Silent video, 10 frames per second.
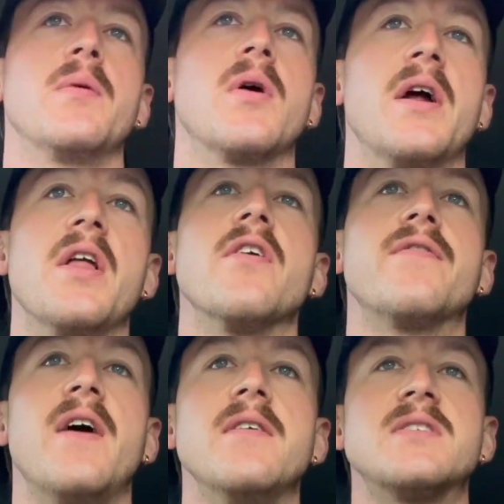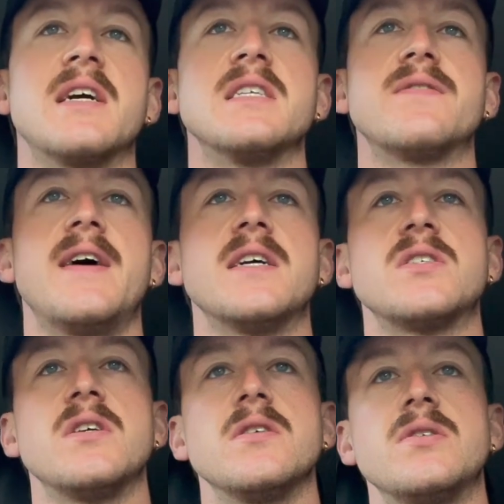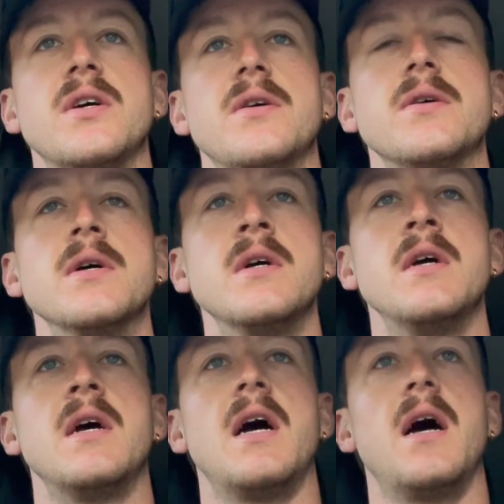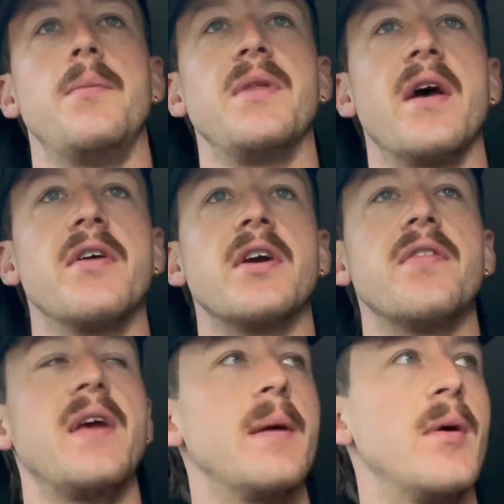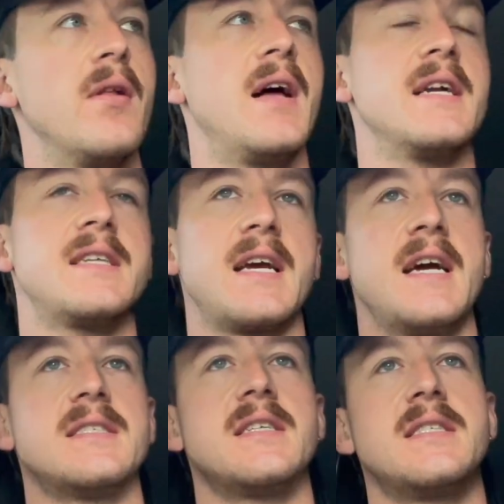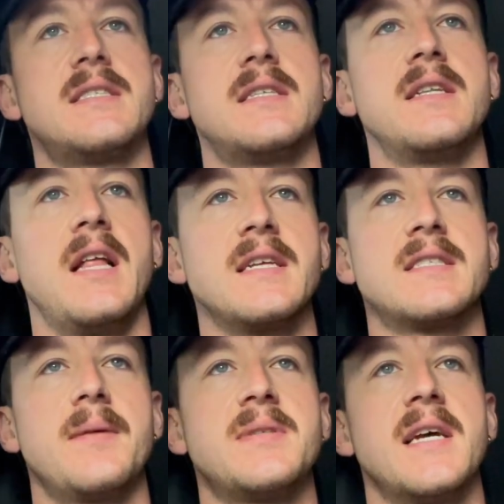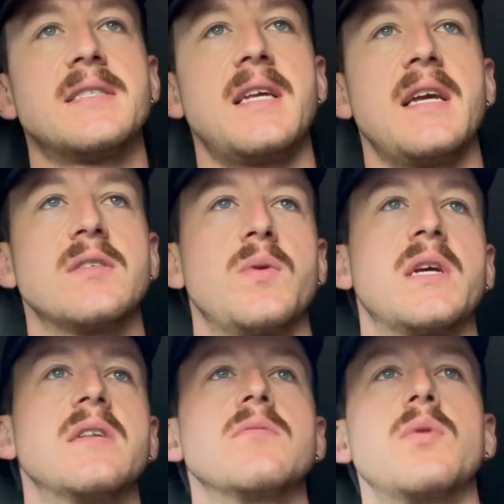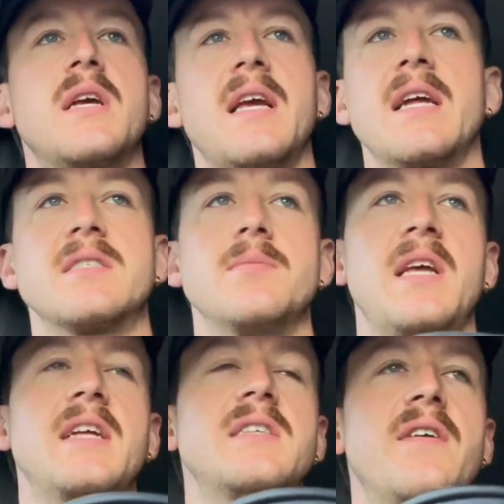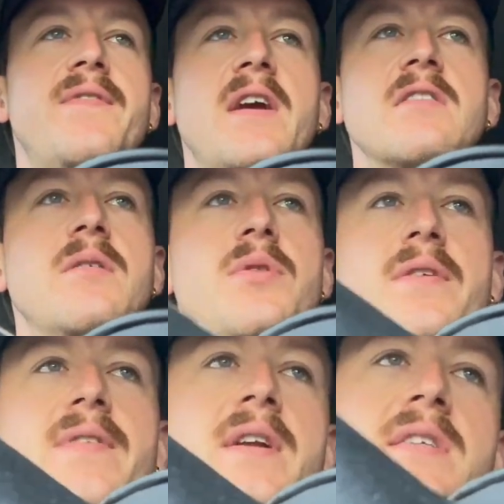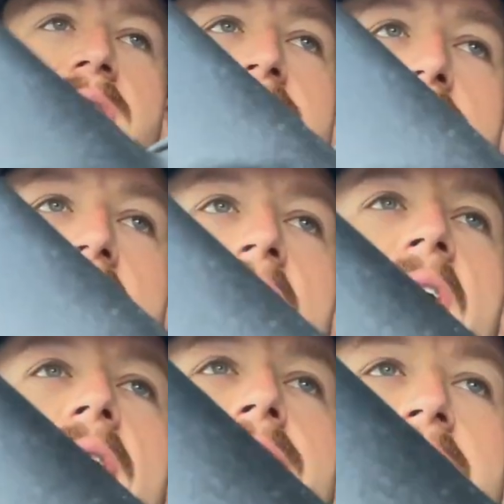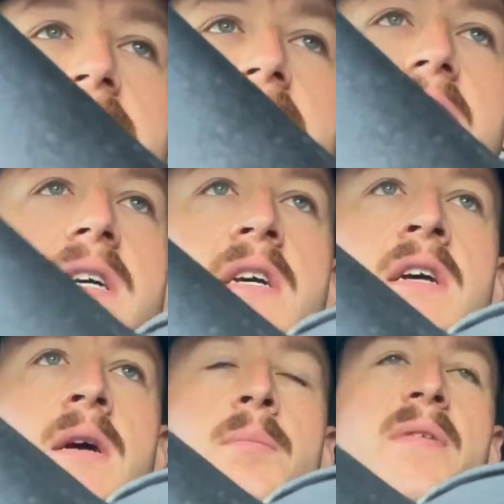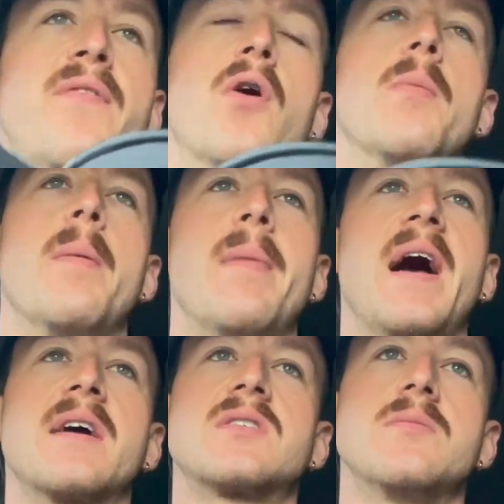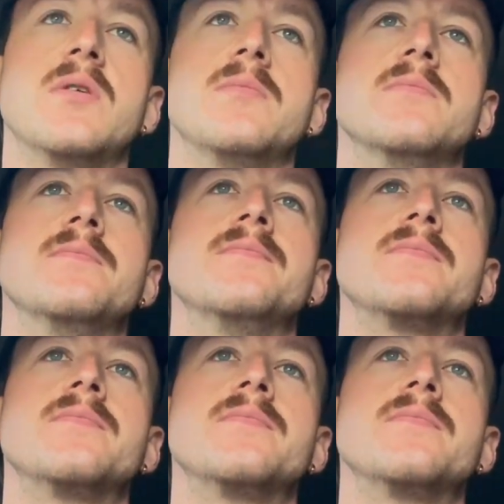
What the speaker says: were another 5 seconds faster. So the other good thing about lactic acid step testing is we can get some data, figure out what their fitness is without having to perform a maximum